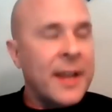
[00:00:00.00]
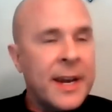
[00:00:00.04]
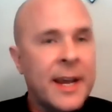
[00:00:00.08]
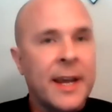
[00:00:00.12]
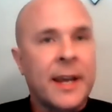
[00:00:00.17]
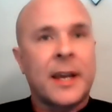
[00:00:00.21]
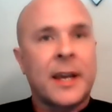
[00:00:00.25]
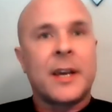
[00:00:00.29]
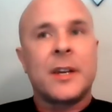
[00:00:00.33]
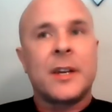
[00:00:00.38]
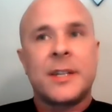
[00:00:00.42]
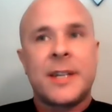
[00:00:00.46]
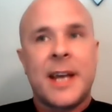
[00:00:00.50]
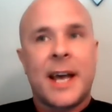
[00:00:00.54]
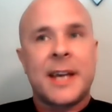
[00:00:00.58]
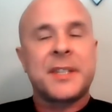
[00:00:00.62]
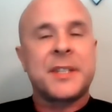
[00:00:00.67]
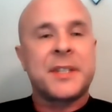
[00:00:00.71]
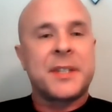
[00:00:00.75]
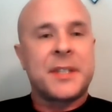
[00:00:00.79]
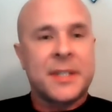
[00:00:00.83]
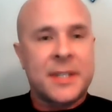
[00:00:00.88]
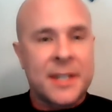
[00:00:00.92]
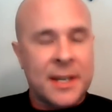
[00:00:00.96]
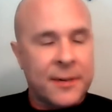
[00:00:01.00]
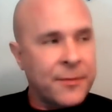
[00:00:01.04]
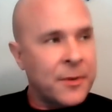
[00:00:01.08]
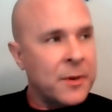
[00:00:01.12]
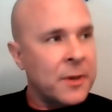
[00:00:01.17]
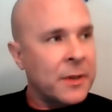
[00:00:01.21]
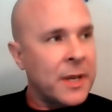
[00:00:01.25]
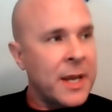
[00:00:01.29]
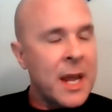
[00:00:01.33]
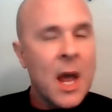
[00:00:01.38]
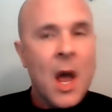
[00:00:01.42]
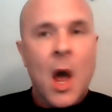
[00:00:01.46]
clinic tests
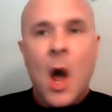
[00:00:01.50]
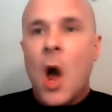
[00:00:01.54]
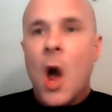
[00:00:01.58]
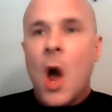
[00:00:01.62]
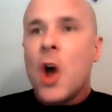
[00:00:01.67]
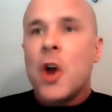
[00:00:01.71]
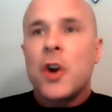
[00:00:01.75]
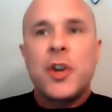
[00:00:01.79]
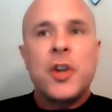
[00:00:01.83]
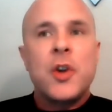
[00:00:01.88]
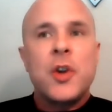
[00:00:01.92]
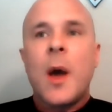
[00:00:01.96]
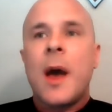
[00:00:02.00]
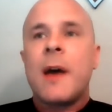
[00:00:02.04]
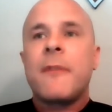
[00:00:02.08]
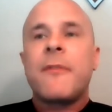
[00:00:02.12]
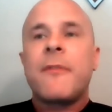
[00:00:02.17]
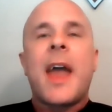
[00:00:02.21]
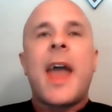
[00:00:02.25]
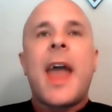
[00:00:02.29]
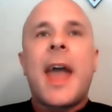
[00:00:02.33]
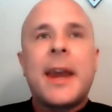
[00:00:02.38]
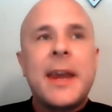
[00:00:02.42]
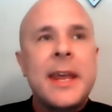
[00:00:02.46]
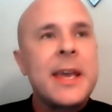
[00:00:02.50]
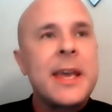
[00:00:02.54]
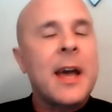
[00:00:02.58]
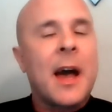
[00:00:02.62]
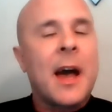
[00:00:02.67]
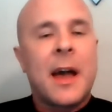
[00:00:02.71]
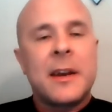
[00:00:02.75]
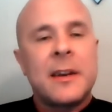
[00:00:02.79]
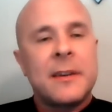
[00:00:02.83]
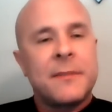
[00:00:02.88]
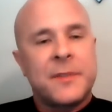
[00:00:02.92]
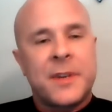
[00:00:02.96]
differently? Do you have any
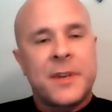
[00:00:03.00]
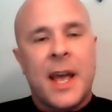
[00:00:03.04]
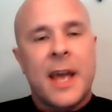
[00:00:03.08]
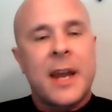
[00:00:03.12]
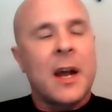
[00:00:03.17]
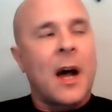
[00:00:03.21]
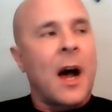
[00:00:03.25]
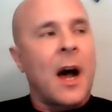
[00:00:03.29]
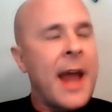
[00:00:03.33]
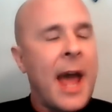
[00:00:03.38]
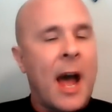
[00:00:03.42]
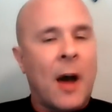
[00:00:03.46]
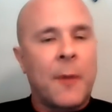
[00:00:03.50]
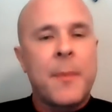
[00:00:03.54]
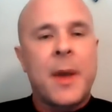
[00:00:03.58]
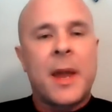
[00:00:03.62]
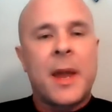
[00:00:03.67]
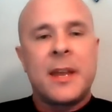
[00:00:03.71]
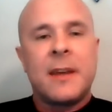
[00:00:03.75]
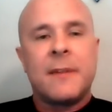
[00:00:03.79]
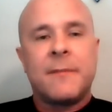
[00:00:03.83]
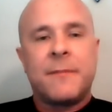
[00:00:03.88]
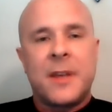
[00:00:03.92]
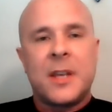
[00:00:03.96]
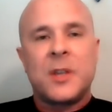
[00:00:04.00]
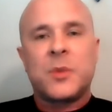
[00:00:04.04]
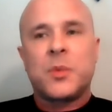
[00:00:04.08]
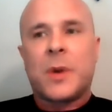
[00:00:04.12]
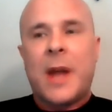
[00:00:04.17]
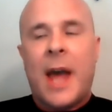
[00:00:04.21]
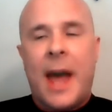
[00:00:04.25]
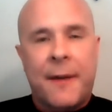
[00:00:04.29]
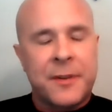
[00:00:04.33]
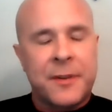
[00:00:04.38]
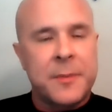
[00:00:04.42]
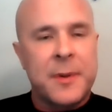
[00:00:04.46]
kind of data on how many of these
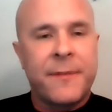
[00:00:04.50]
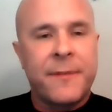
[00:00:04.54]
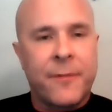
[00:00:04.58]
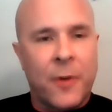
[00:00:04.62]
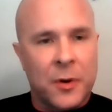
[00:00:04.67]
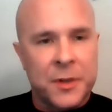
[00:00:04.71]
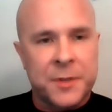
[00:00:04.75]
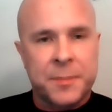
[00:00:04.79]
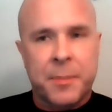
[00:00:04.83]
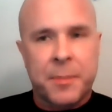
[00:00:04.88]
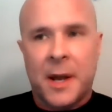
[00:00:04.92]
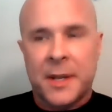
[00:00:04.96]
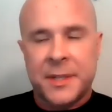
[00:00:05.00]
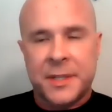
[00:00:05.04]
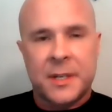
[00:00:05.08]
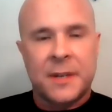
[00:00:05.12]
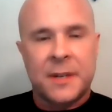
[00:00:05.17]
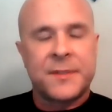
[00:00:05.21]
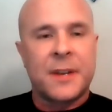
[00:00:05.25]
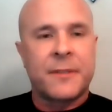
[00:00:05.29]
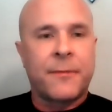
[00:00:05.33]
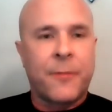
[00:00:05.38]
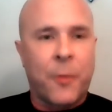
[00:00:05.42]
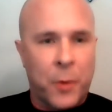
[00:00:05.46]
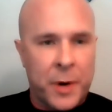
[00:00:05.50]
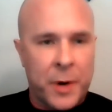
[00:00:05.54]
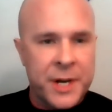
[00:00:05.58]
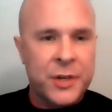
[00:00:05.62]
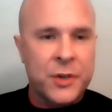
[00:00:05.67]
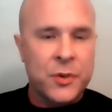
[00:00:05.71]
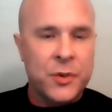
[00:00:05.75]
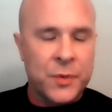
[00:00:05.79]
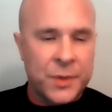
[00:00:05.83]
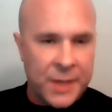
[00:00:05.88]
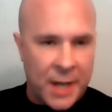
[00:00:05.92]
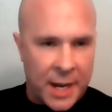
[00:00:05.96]
would have to be false positives at
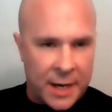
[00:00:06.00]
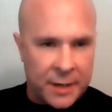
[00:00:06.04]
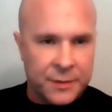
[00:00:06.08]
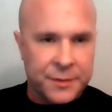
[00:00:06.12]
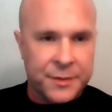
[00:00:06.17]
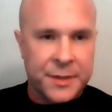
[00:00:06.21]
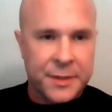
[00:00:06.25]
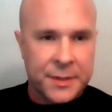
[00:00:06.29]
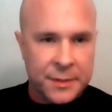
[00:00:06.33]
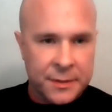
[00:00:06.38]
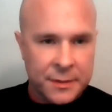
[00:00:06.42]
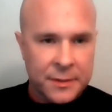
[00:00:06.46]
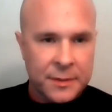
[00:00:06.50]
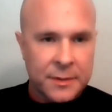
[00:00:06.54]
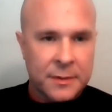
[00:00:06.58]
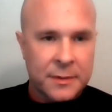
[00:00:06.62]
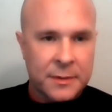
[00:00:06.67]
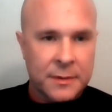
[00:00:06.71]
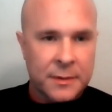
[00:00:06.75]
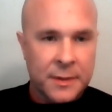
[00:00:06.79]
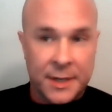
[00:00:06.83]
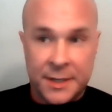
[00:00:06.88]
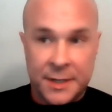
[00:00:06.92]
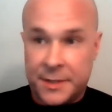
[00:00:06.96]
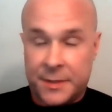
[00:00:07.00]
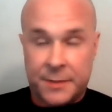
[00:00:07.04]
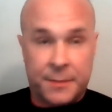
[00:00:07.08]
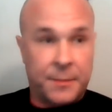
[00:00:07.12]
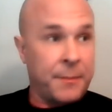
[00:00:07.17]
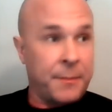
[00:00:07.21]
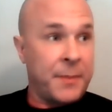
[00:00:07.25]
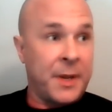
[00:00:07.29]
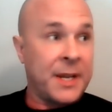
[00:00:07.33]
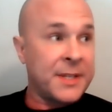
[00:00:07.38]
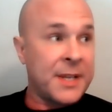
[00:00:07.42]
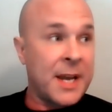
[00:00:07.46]
forty-two cycles?
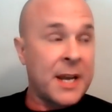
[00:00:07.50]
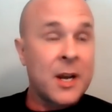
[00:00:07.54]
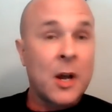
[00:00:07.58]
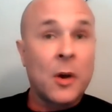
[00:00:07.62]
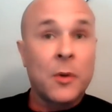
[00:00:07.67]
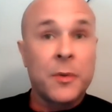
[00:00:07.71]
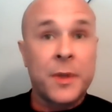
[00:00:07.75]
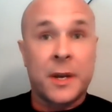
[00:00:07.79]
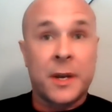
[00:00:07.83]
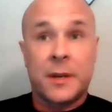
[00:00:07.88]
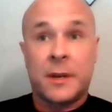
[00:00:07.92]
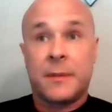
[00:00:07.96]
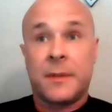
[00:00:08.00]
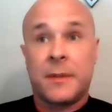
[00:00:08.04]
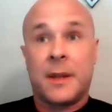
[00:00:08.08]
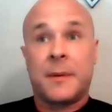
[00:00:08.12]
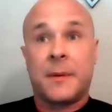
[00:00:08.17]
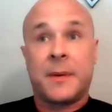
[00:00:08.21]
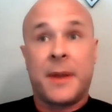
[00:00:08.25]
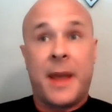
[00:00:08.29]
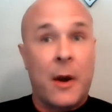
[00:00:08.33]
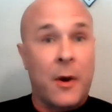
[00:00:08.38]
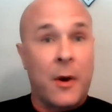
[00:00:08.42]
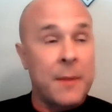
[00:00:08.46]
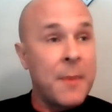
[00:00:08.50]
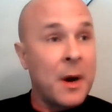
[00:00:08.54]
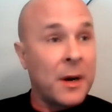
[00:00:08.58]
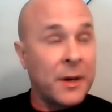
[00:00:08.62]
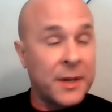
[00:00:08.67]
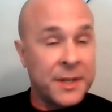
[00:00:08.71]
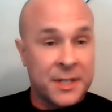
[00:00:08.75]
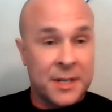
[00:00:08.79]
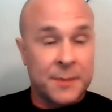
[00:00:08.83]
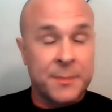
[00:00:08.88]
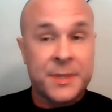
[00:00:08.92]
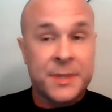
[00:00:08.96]
Because because I know that, that yeah. Kary
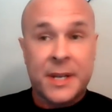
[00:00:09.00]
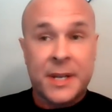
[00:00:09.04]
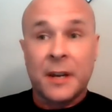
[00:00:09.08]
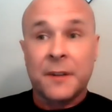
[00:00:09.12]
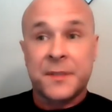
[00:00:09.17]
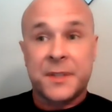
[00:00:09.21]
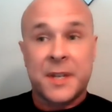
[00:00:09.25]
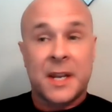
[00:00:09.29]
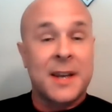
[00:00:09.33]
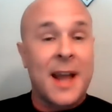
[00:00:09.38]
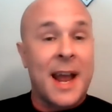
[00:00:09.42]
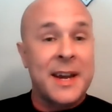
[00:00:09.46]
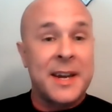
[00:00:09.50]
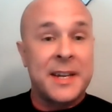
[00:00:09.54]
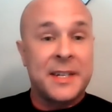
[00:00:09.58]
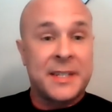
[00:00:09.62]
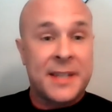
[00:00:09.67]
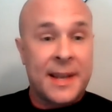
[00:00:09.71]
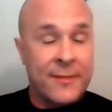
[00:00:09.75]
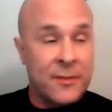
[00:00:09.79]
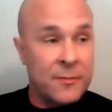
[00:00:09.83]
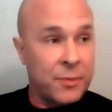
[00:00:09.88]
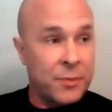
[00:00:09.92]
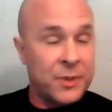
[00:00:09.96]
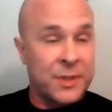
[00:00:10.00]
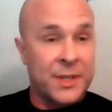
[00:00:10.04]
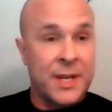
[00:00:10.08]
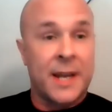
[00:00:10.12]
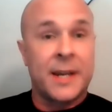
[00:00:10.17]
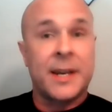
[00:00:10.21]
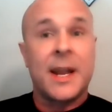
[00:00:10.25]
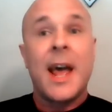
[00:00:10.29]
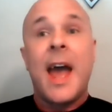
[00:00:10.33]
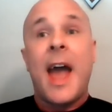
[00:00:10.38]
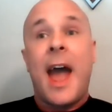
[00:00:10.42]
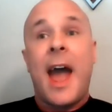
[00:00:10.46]
Mullis himself said ninety-seven
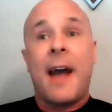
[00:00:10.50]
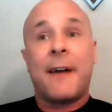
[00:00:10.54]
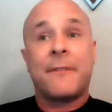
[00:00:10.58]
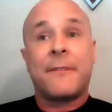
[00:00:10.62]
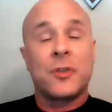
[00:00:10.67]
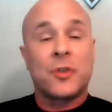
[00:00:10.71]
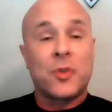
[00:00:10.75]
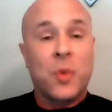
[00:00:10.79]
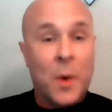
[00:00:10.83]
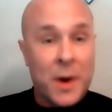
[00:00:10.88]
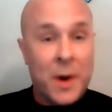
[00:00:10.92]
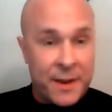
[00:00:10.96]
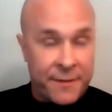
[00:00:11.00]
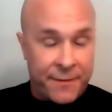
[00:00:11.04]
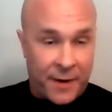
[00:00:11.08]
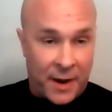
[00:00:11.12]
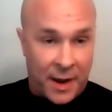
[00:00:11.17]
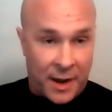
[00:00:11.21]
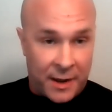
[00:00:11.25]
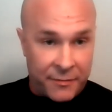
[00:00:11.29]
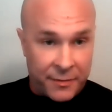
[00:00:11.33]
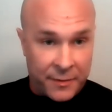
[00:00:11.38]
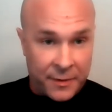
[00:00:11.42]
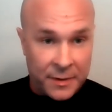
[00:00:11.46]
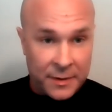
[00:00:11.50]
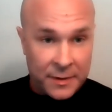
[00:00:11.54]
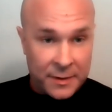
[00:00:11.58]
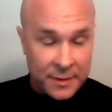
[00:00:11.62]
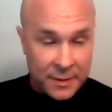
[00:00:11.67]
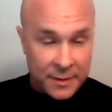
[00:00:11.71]
percent after twenty-five.